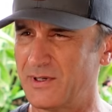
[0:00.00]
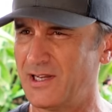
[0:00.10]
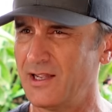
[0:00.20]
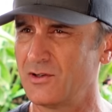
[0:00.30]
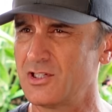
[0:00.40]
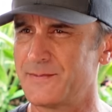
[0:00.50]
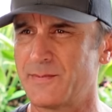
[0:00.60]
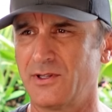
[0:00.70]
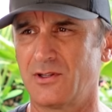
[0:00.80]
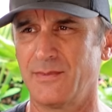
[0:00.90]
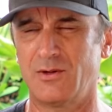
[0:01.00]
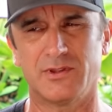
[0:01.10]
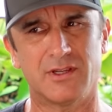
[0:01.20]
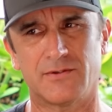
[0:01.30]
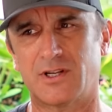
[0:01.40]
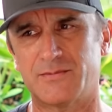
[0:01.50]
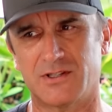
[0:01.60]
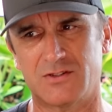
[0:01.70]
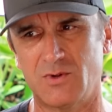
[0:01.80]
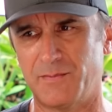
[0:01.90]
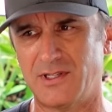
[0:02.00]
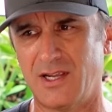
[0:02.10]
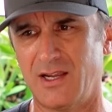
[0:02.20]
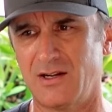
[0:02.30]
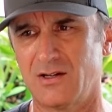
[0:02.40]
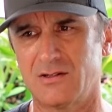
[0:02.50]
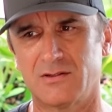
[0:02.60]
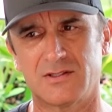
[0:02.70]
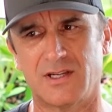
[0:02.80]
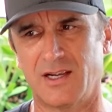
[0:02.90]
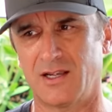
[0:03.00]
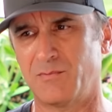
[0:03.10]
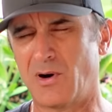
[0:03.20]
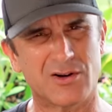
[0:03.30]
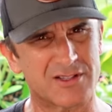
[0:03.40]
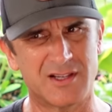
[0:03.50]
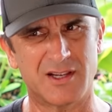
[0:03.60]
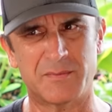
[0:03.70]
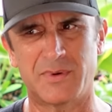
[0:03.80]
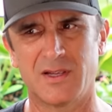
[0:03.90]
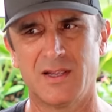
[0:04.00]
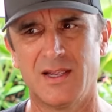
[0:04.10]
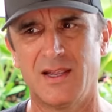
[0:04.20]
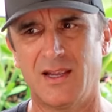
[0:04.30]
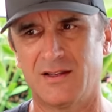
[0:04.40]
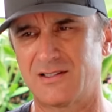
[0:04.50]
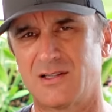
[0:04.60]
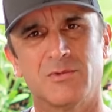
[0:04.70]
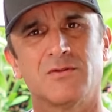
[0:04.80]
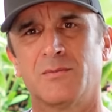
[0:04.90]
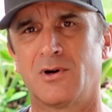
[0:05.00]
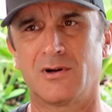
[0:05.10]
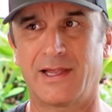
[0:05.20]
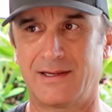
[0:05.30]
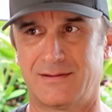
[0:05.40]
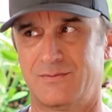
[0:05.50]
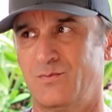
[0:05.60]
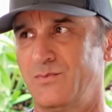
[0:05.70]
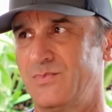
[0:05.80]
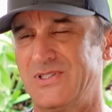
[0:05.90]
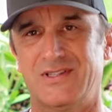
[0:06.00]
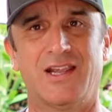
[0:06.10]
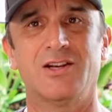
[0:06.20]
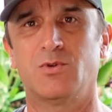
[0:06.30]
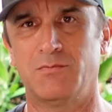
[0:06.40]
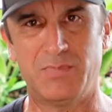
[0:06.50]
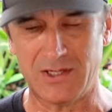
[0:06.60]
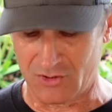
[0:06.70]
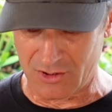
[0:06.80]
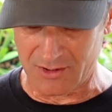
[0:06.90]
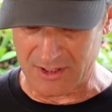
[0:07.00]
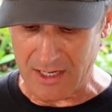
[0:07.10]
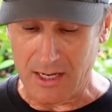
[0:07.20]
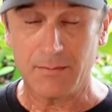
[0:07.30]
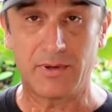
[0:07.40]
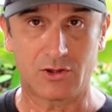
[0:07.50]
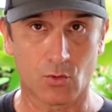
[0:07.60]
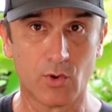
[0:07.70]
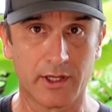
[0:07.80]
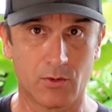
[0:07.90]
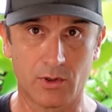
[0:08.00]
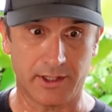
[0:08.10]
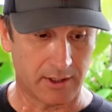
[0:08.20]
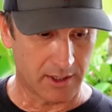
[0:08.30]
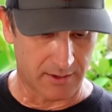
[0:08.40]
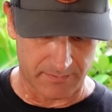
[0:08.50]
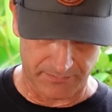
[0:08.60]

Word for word: potato chips, but they're made with different types of sweet potatoes and parsnip. And some of them are like stained with beet juice, but they're really, really good,